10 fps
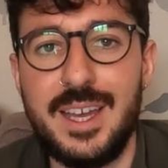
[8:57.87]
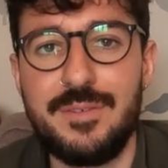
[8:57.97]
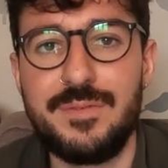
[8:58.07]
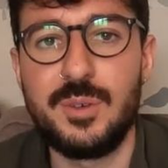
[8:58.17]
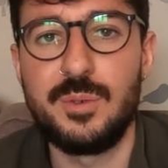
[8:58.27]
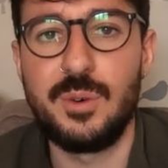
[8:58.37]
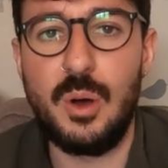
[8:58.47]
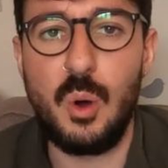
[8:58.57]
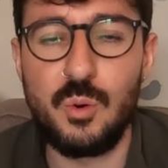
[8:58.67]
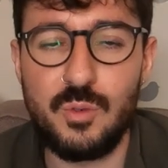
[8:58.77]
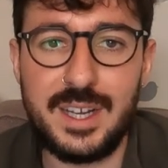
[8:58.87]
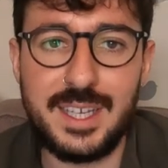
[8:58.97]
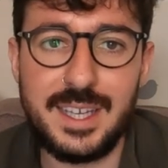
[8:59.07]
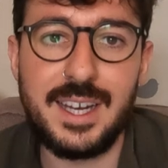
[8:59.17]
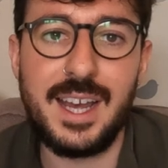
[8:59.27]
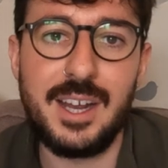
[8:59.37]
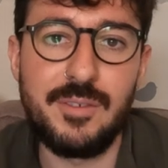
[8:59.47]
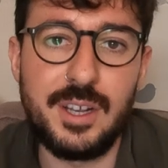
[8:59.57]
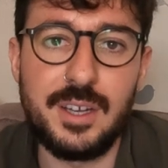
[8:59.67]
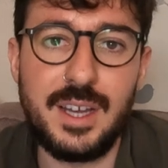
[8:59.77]
if you're already in an
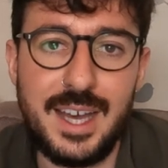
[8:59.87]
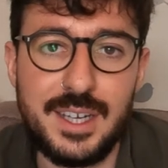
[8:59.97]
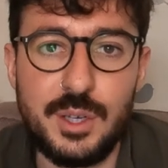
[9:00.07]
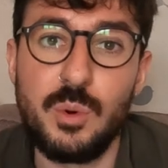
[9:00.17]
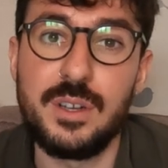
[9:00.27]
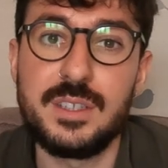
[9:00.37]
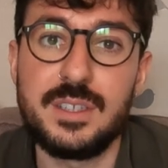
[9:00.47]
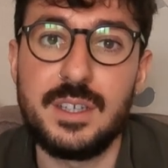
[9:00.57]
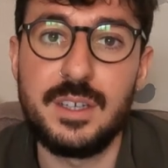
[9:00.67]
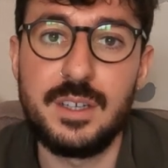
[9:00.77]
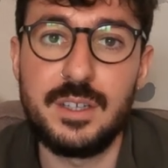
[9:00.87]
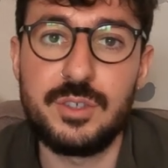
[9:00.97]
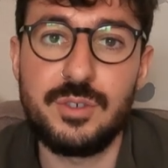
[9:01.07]
area and you want to